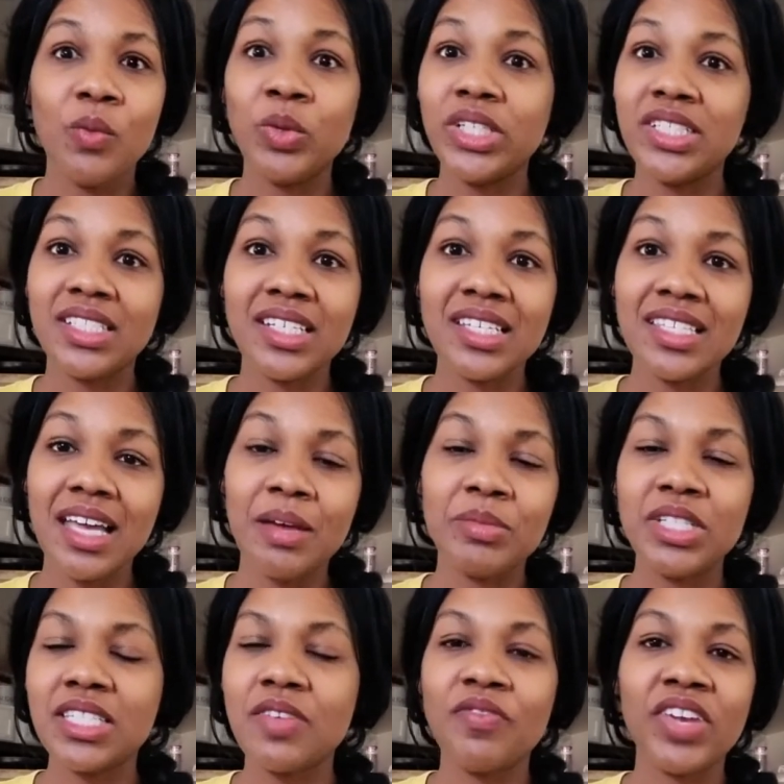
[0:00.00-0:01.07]
which is
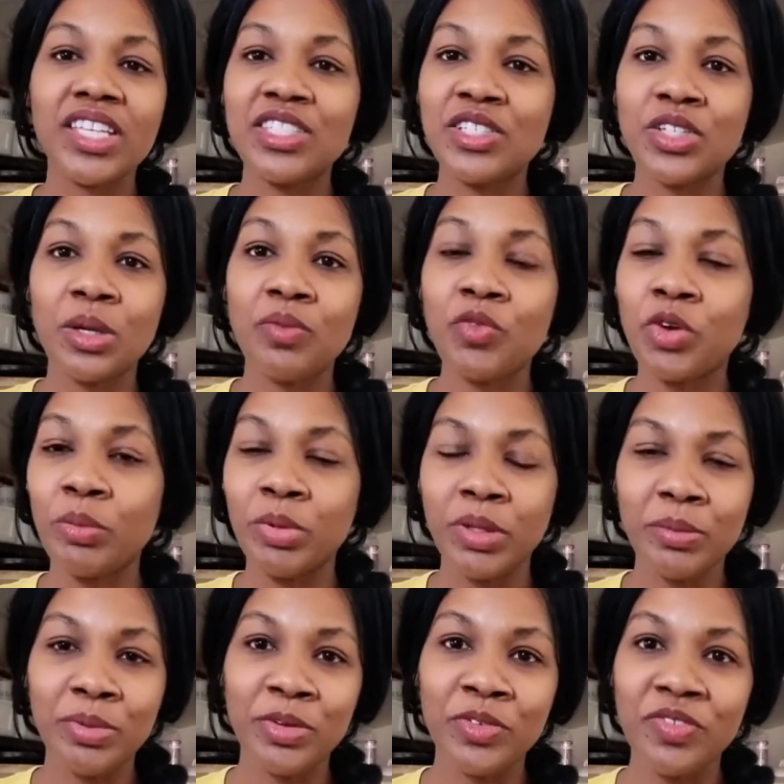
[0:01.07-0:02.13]
um, just a fancy term for a
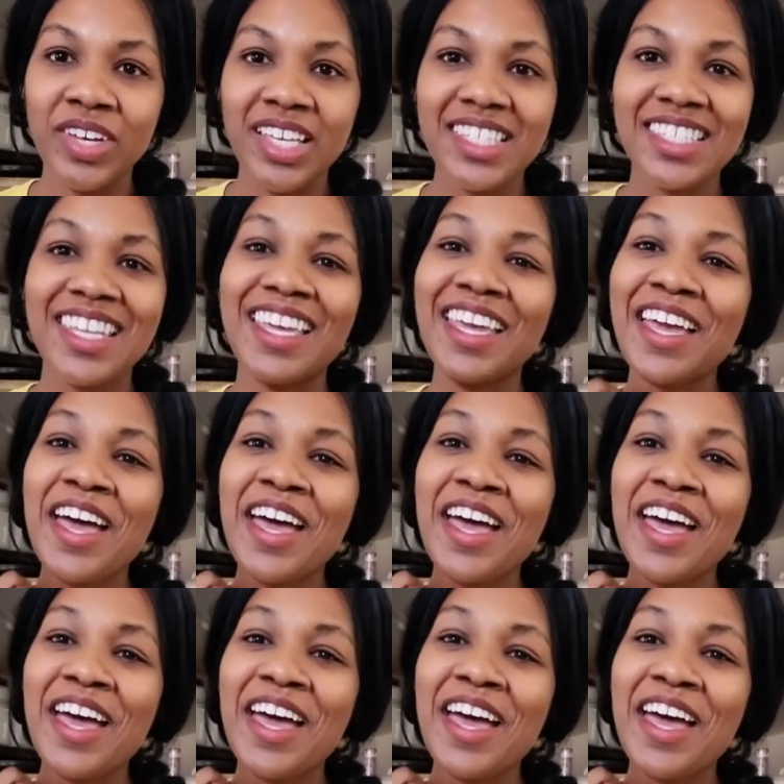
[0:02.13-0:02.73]
bulletproof vest.